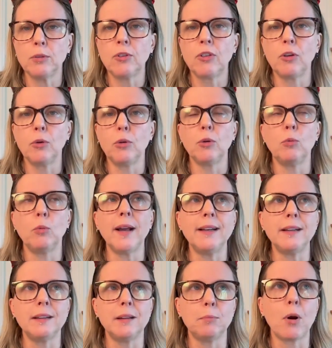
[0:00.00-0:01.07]
So
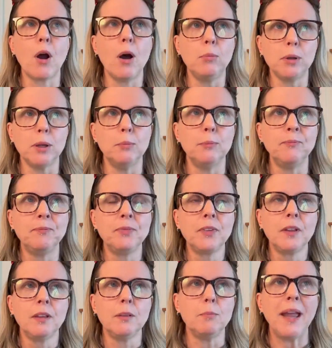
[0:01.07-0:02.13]
the problem,
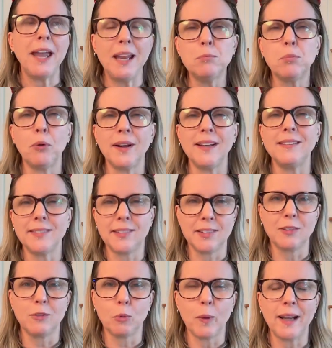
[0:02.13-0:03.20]
the pain point
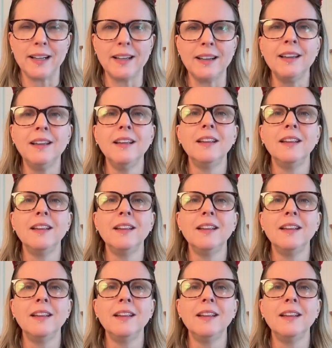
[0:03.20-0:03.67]
isn't the wedding.